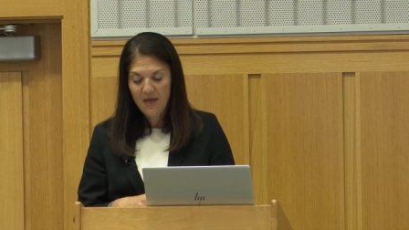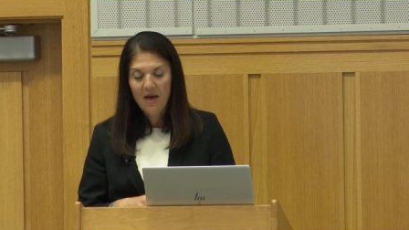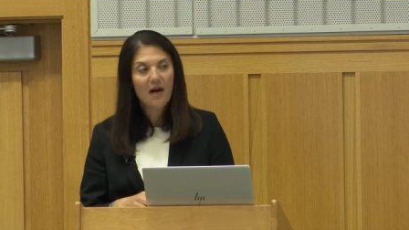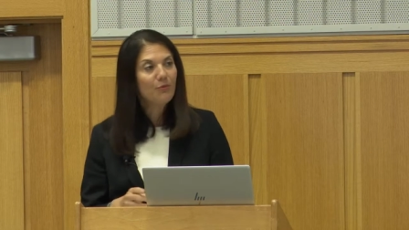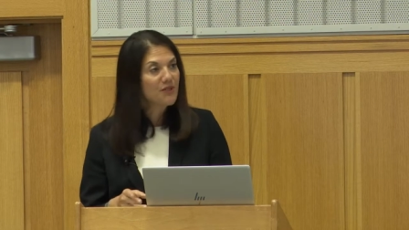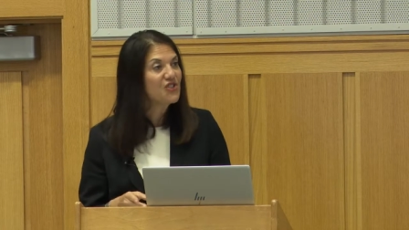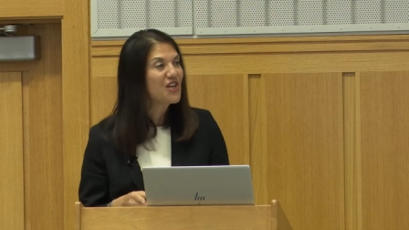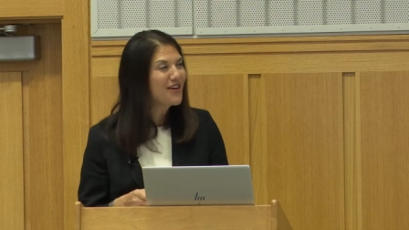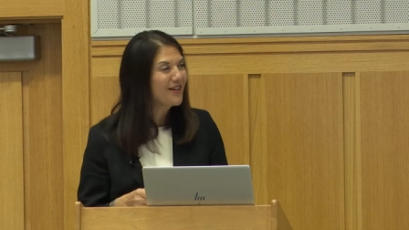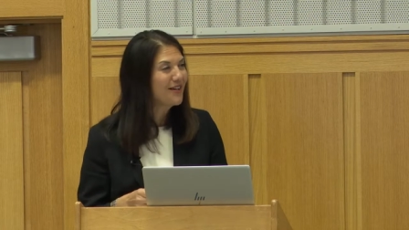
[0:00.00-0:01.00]
I'll
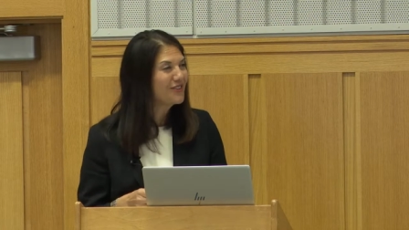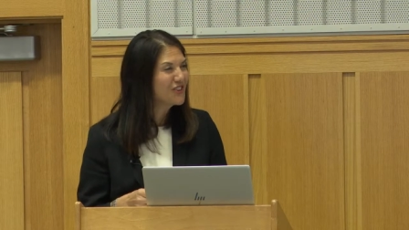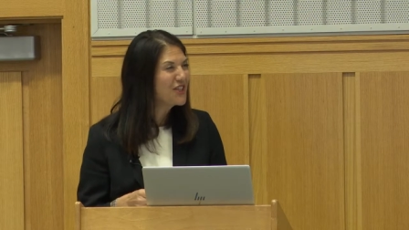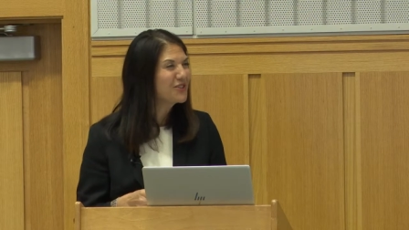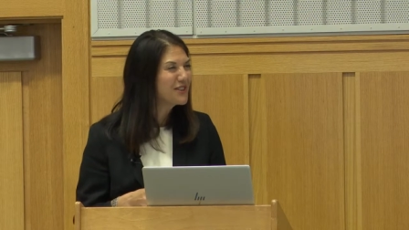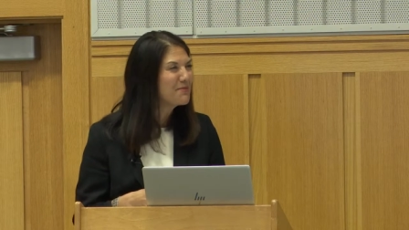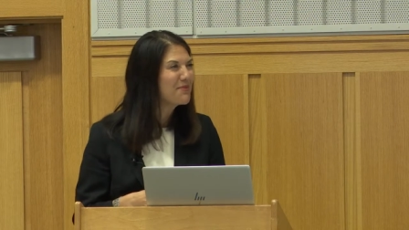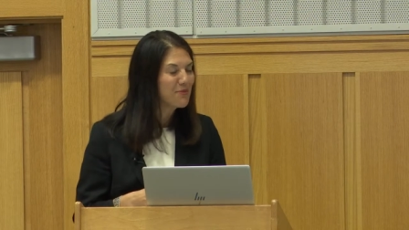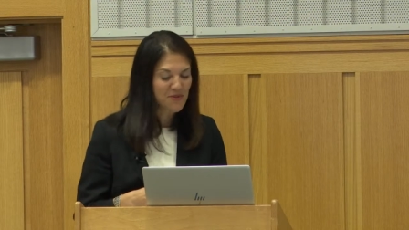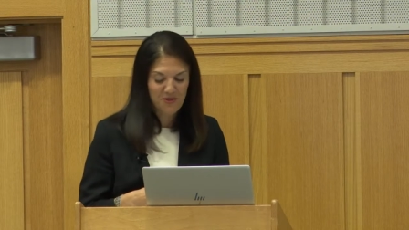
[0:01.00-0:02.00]
share some of
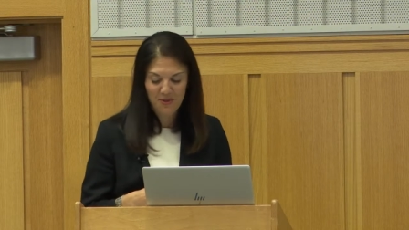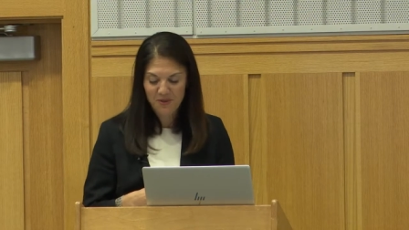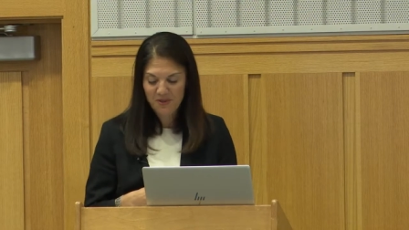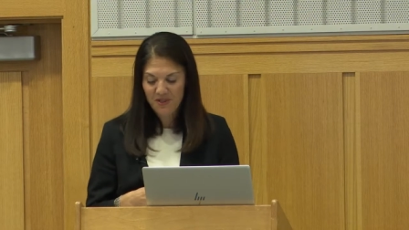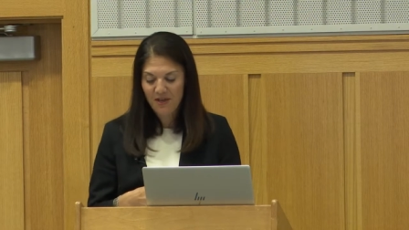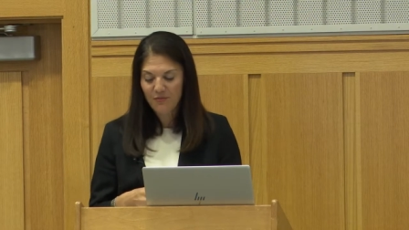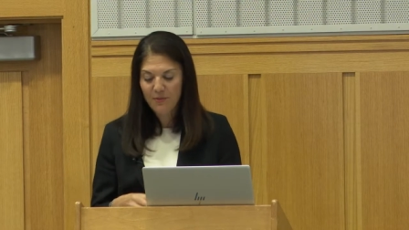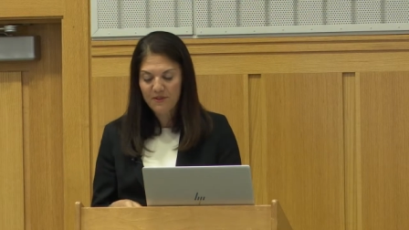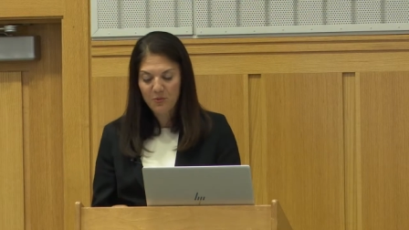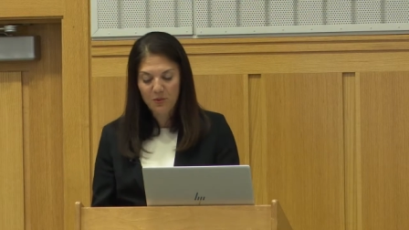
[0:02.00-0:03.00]
the results of
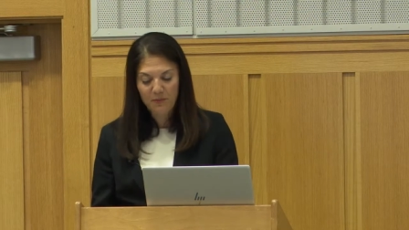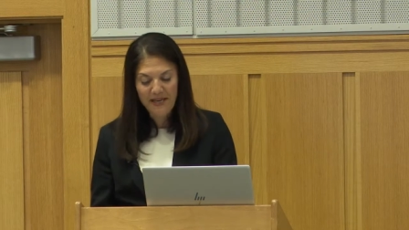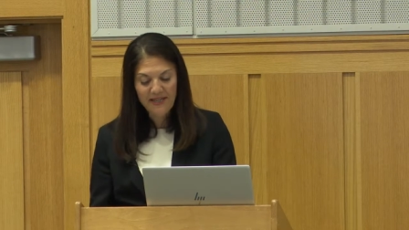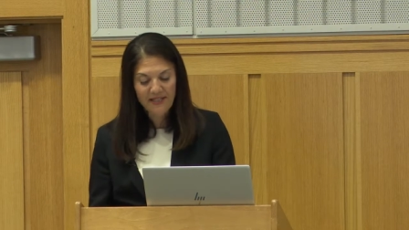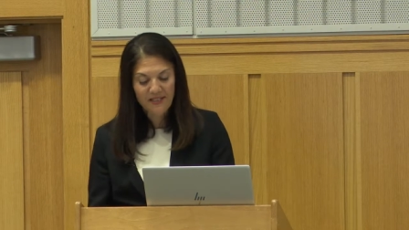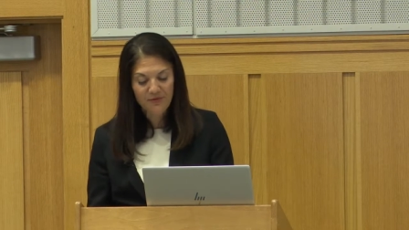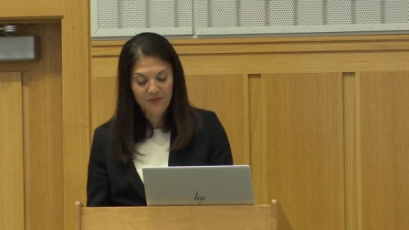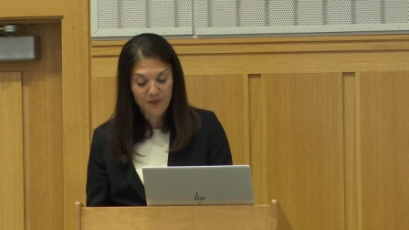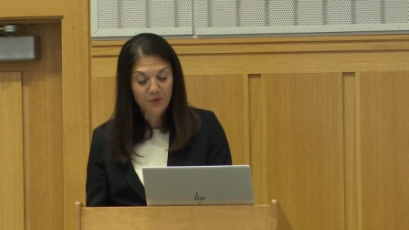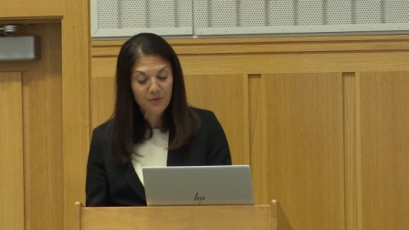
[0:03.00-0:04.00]
Women's World Banking's
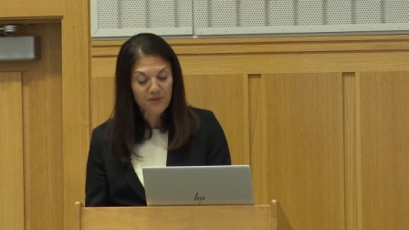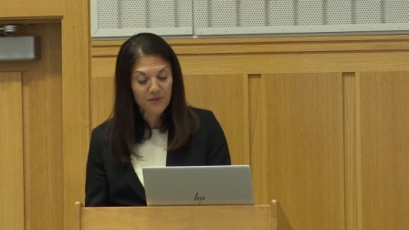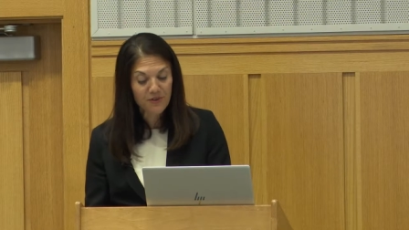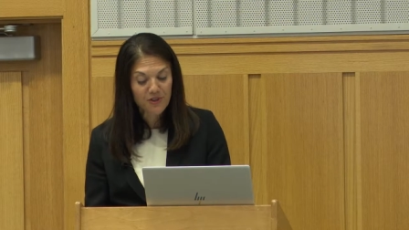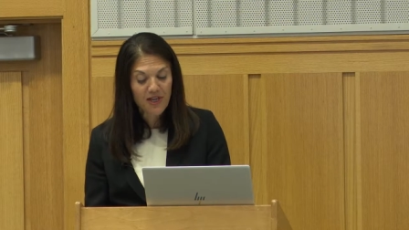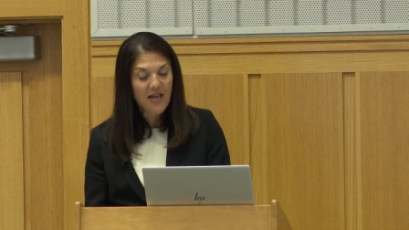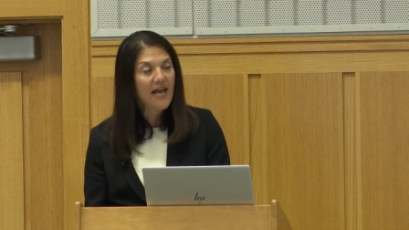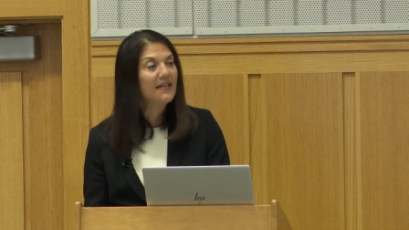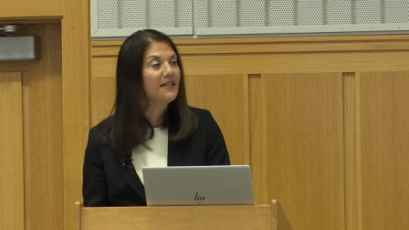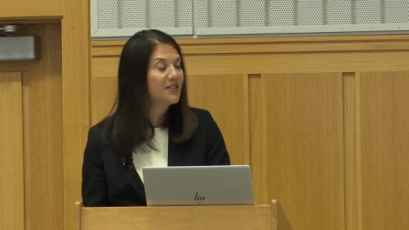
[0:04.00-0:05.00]
field research
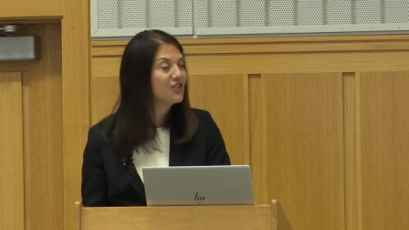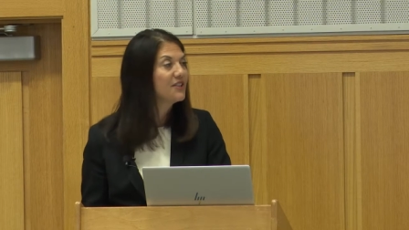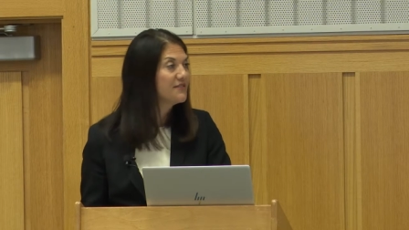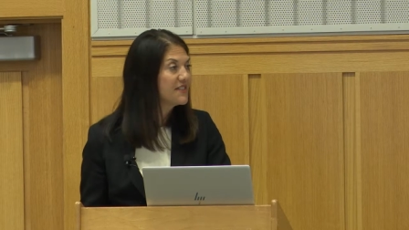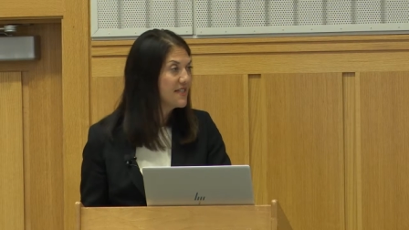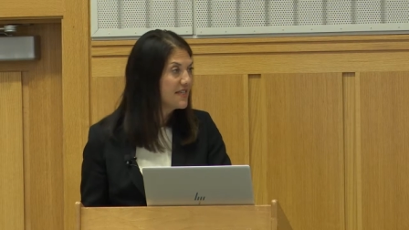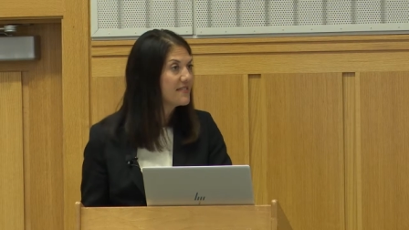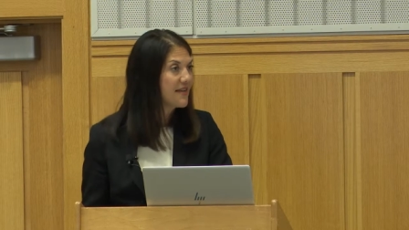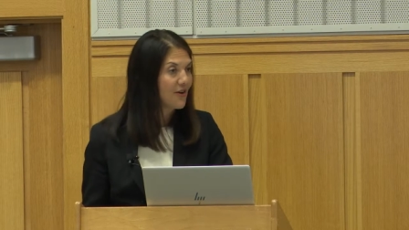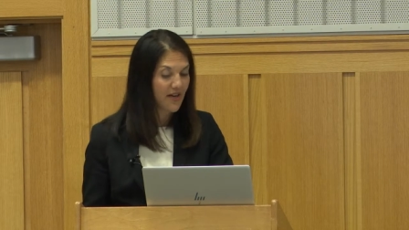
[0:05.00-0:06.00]
and initiatives in this
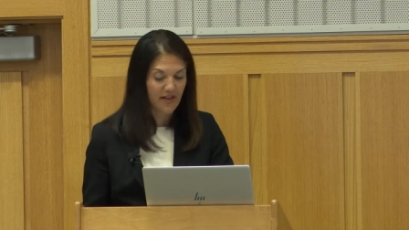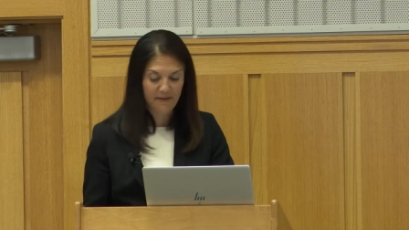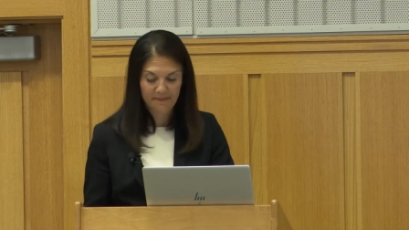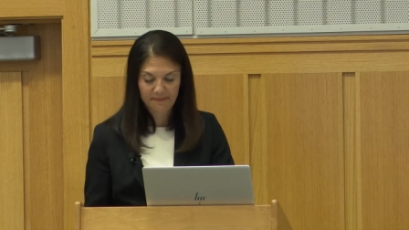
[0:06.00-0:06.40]
area.